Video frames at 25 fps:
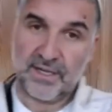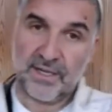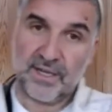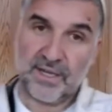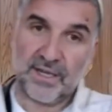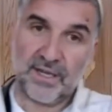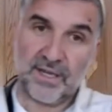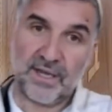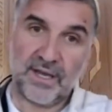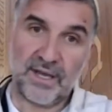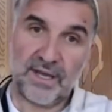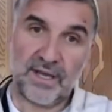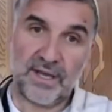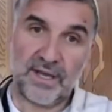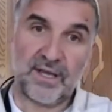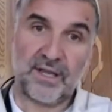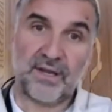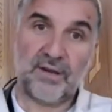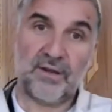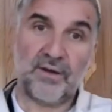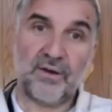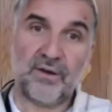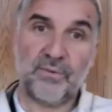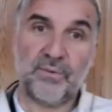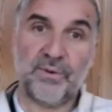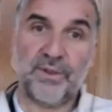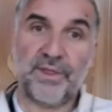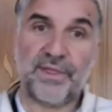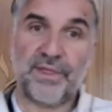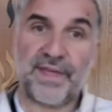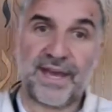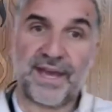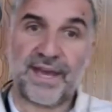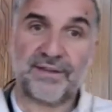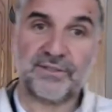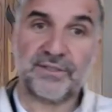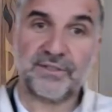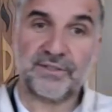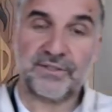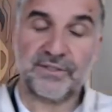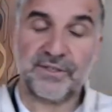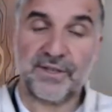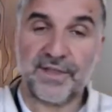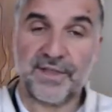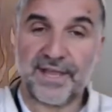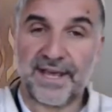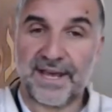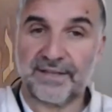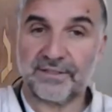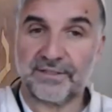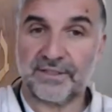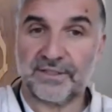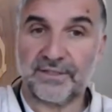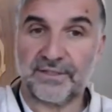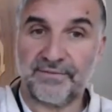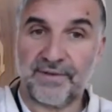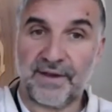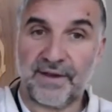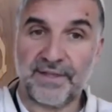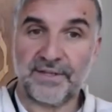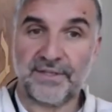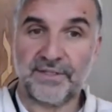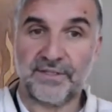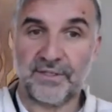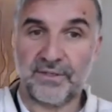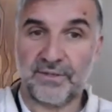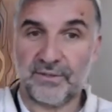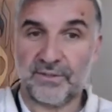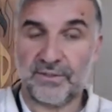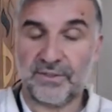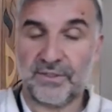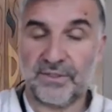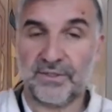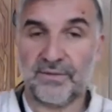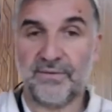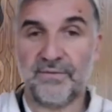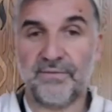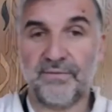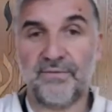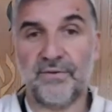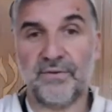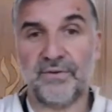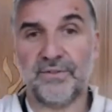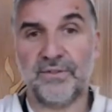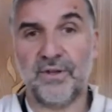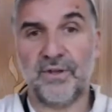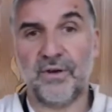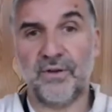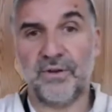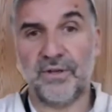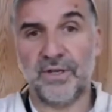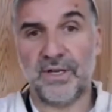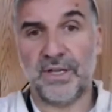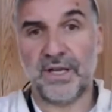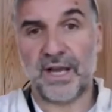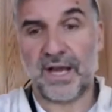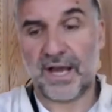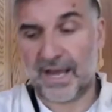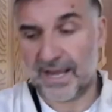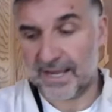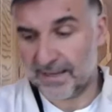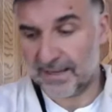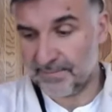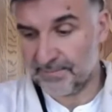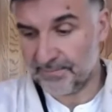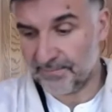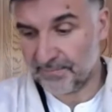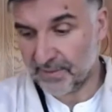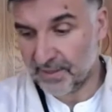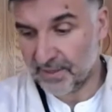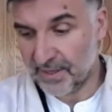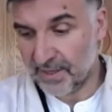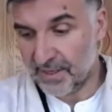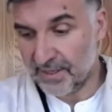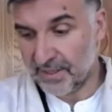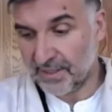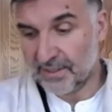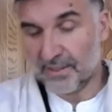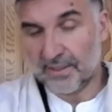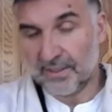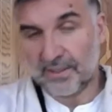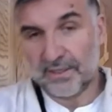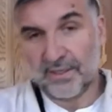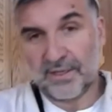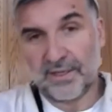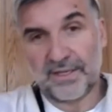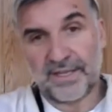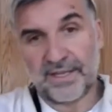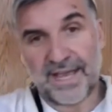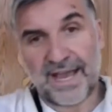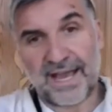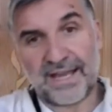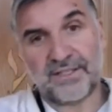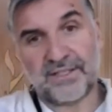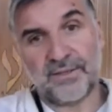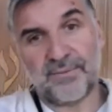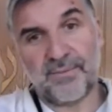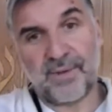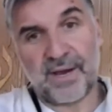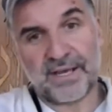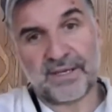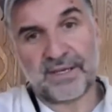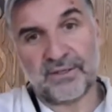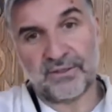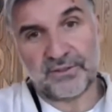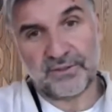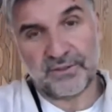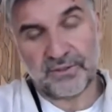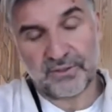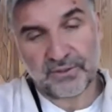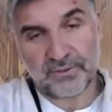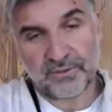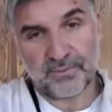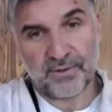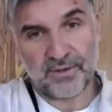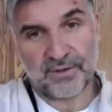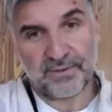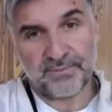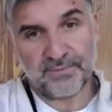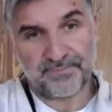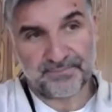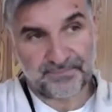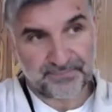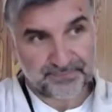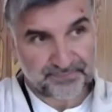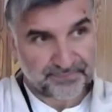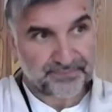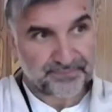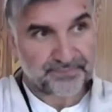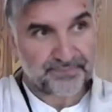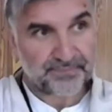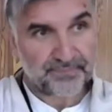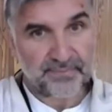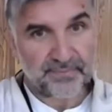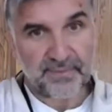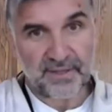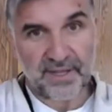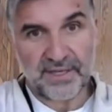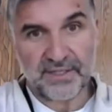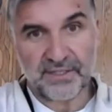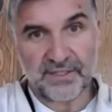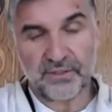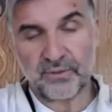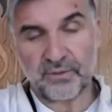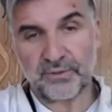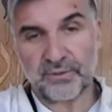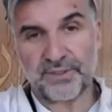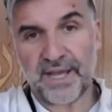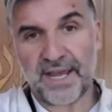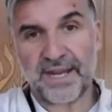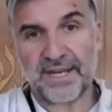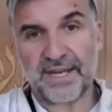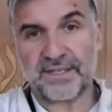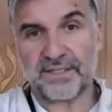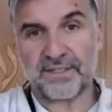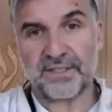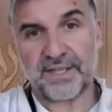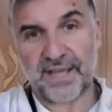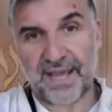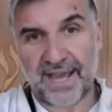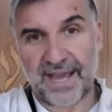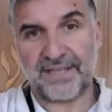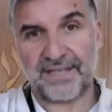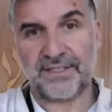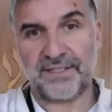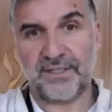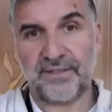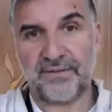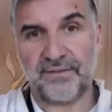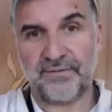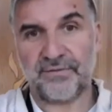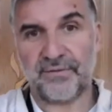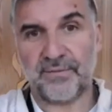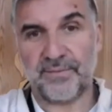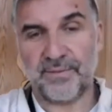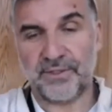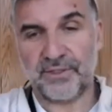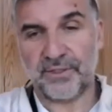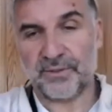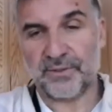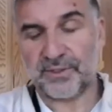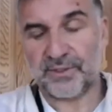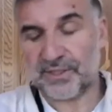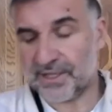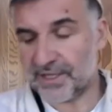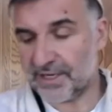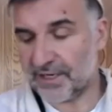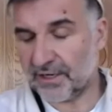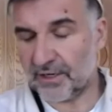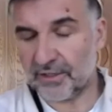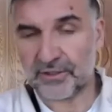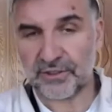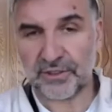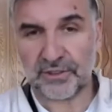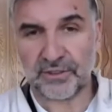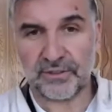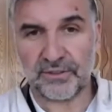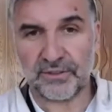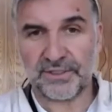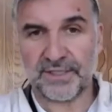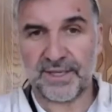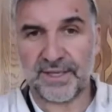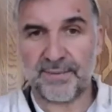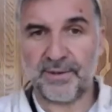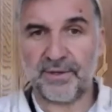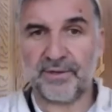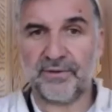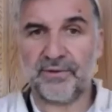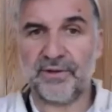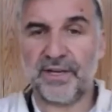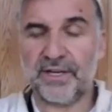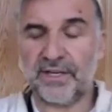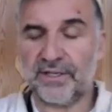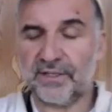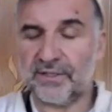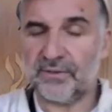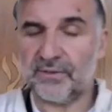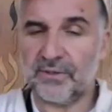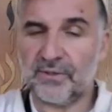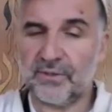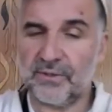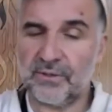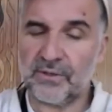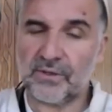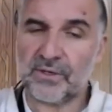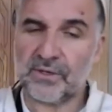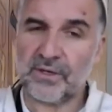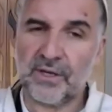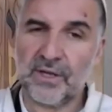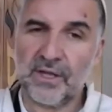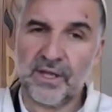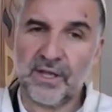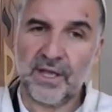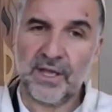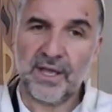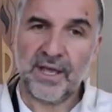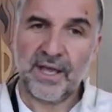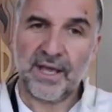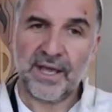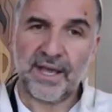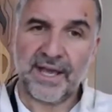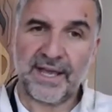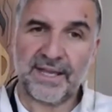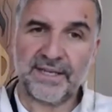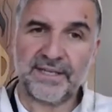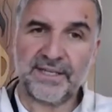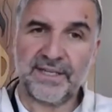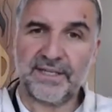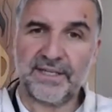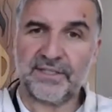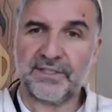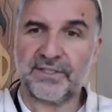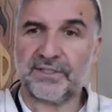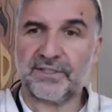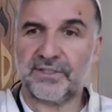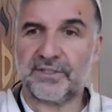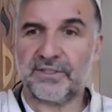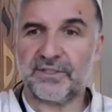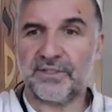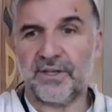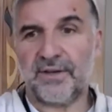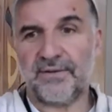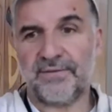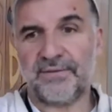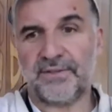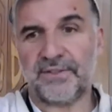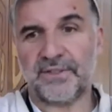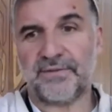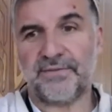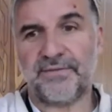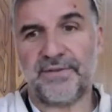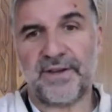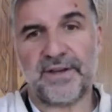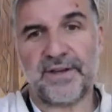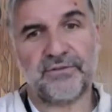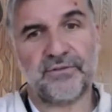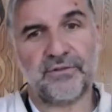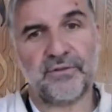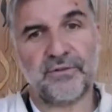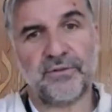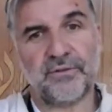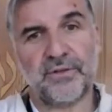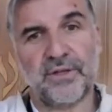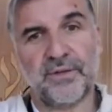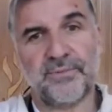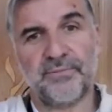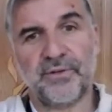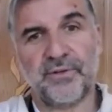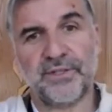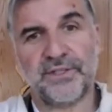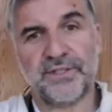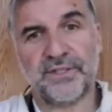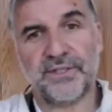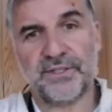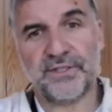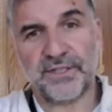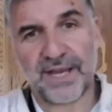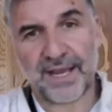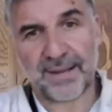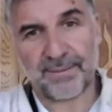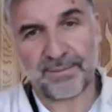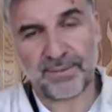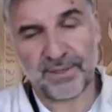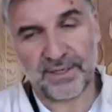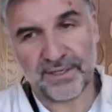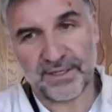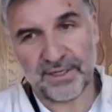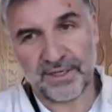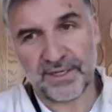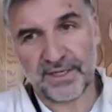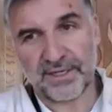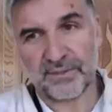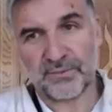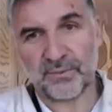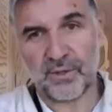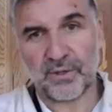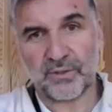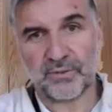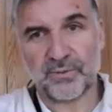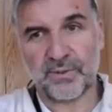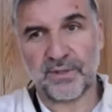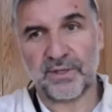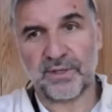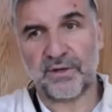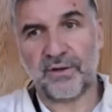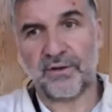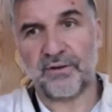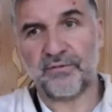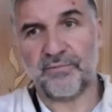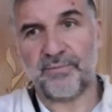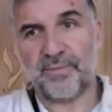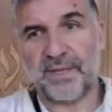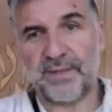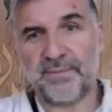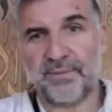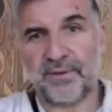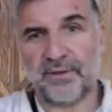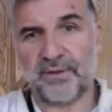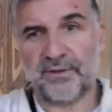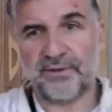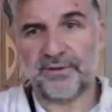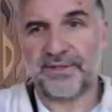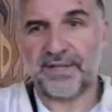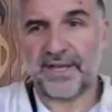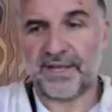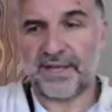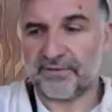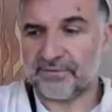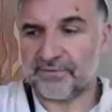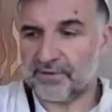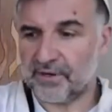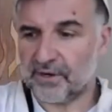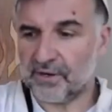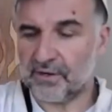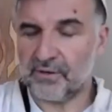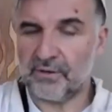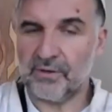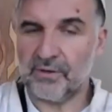along with thousands and thousands of other Jews on l'chaim. Cantor Michael Zussman is an ordained cantor from the Jewish Theological Seminary in New York, and he's served as a federal prison chaplain, and he's worked with a lot of people on death row.